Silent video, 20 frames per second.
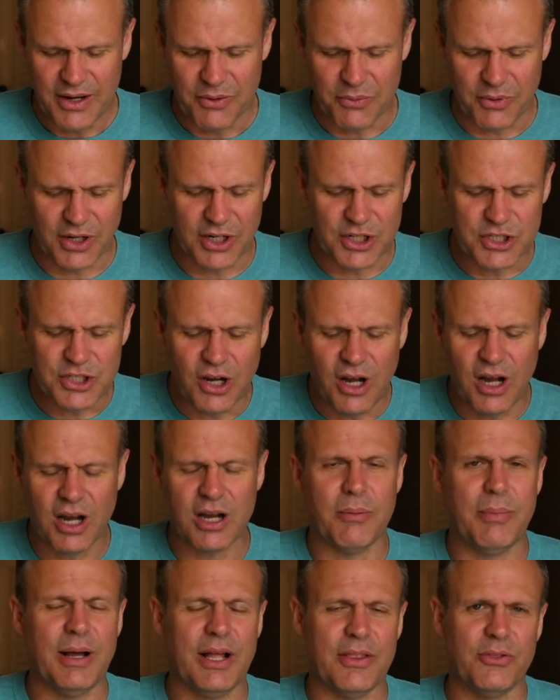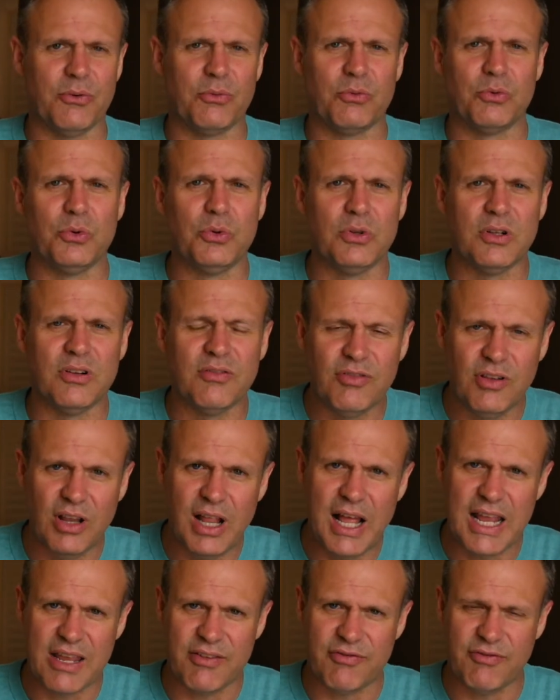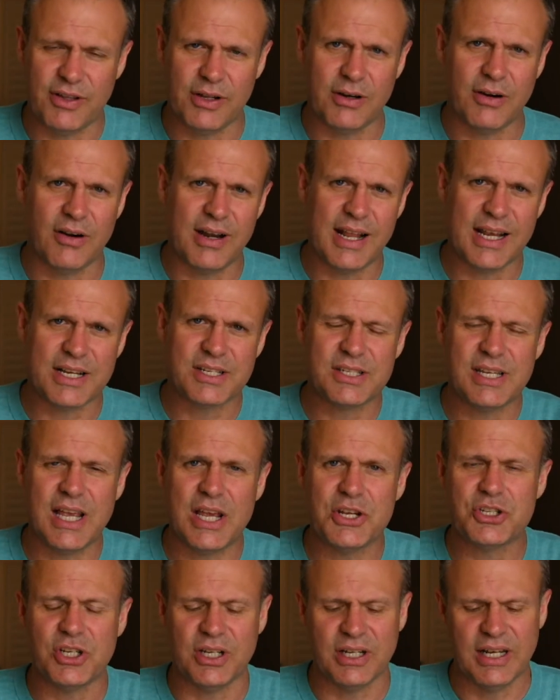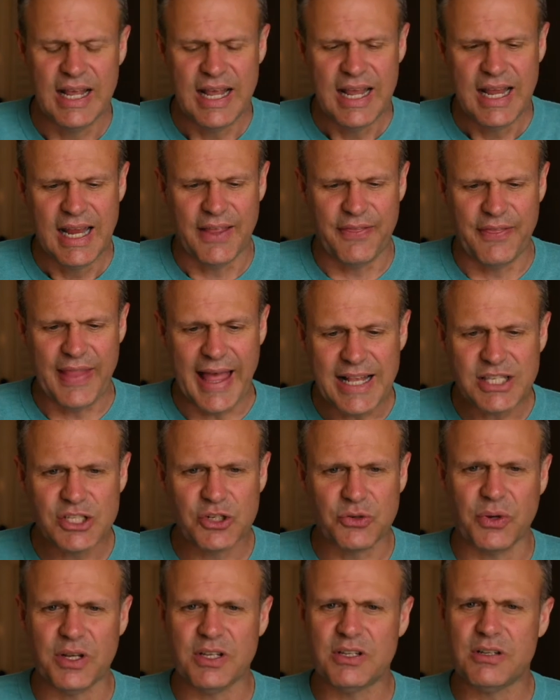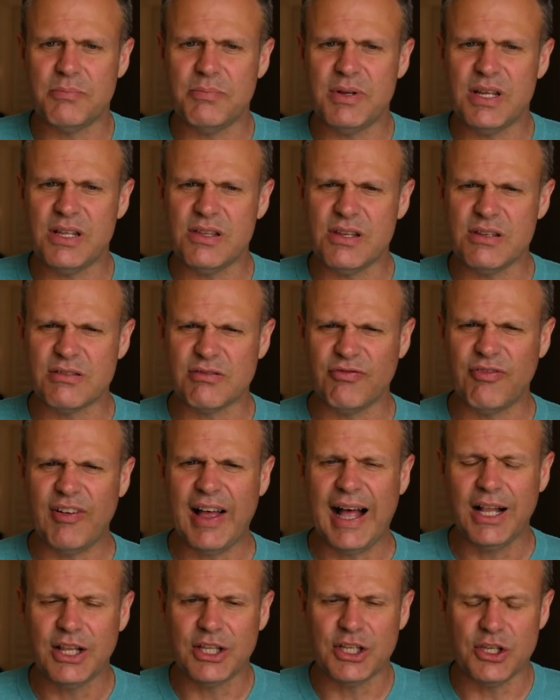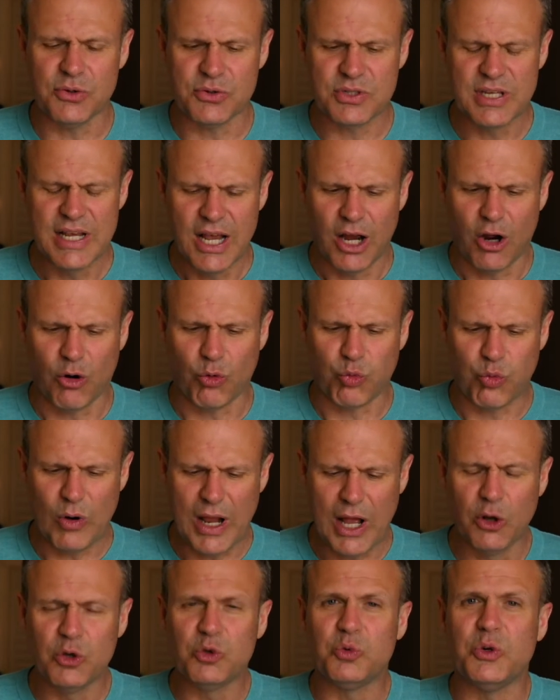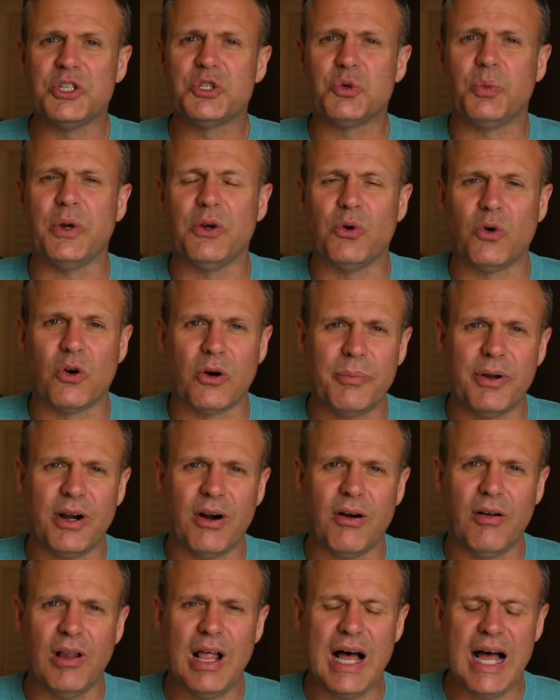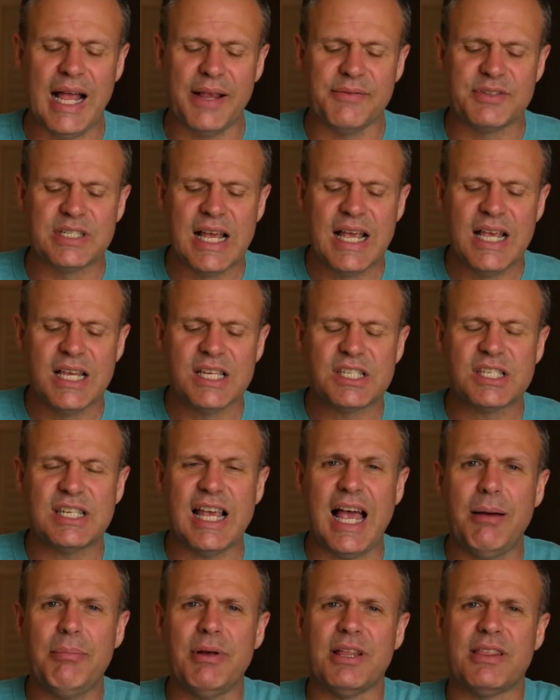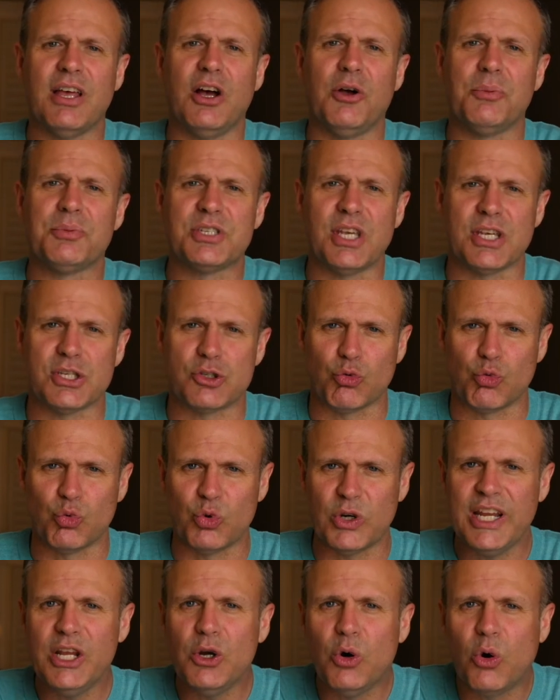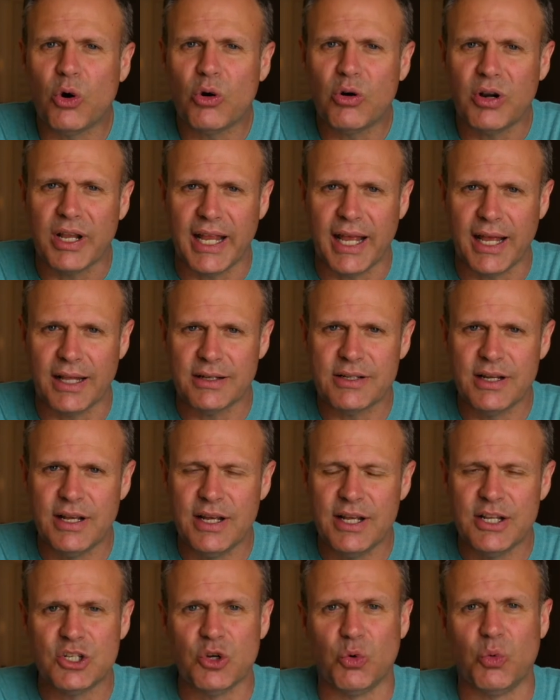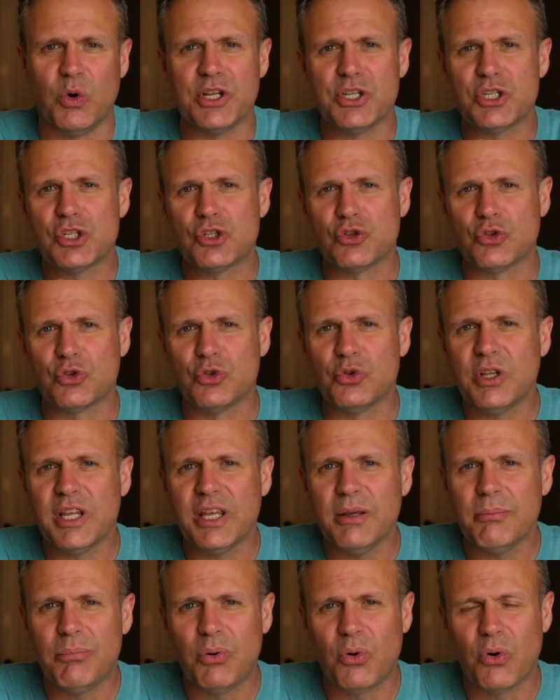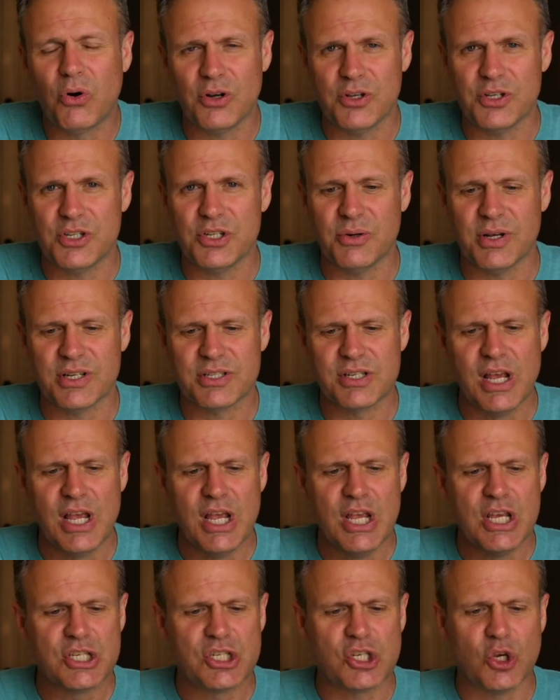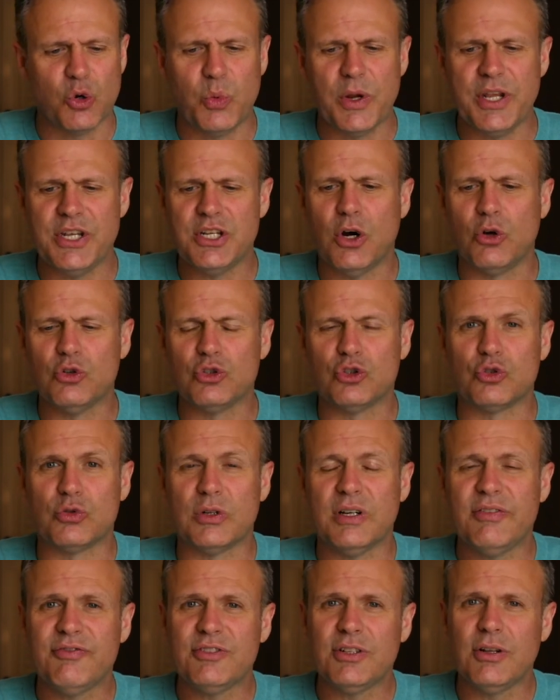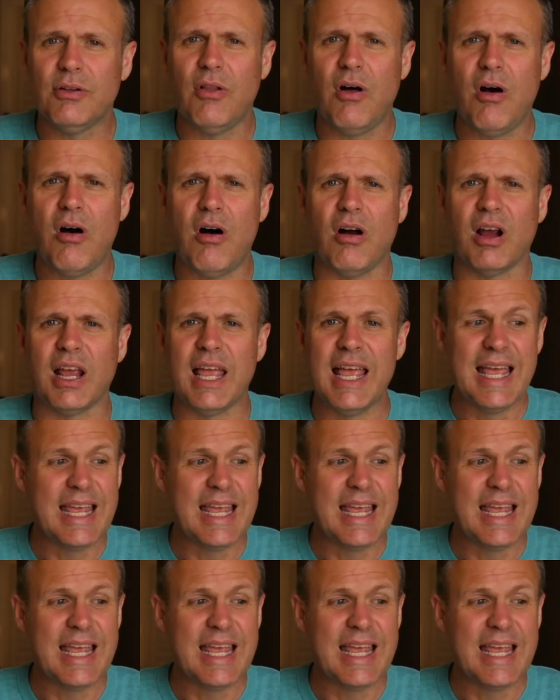We're going to talk about the rule of life in our next session, and that's going to be these values around which we orbit our lives. Sabbath helps us reorient to what is truly important to us so we don't drift along,